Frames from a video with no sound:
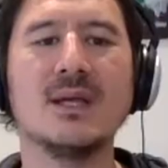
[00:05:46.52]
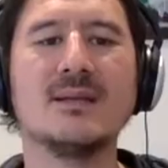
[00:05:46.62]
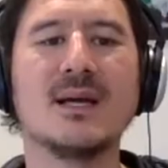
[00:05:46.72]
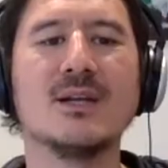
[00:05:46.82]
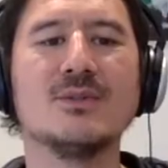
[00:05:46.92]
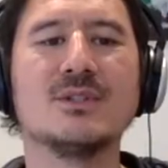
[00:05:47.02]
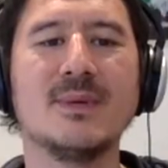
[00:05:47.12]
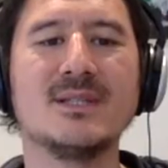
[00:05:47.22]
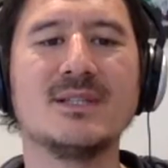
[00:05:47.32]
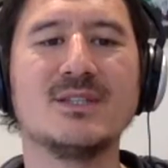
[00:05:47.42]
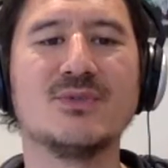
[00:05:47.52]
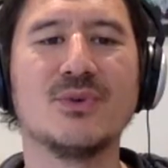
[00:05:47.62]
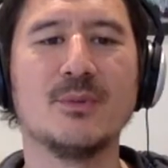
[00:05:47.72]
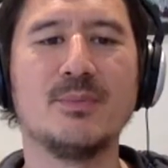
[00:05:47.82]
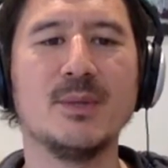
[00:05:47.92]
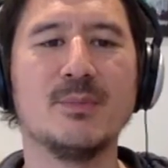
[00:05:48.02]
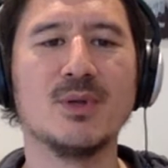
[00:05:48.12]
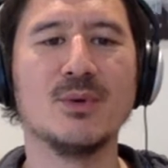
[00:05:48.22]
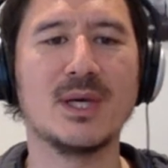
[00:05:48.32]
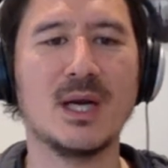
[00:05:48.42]
it dilutes the message for the people
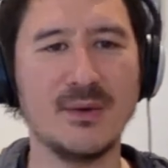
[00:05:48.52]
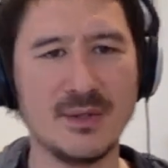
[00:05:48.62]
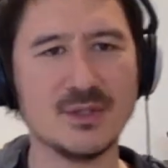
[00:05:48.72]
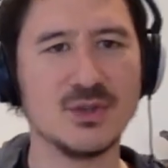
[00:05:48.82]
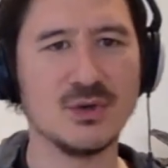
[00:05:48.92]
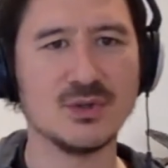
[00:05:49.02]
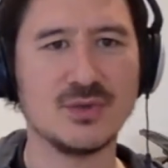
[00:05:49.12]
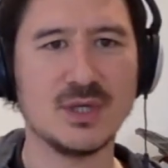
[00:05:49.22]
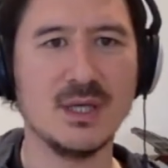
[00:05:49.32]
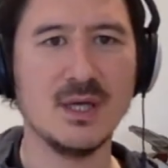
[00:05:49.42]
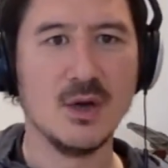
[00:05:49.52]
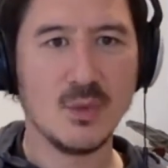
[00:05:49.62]
who are carrying the torch, right?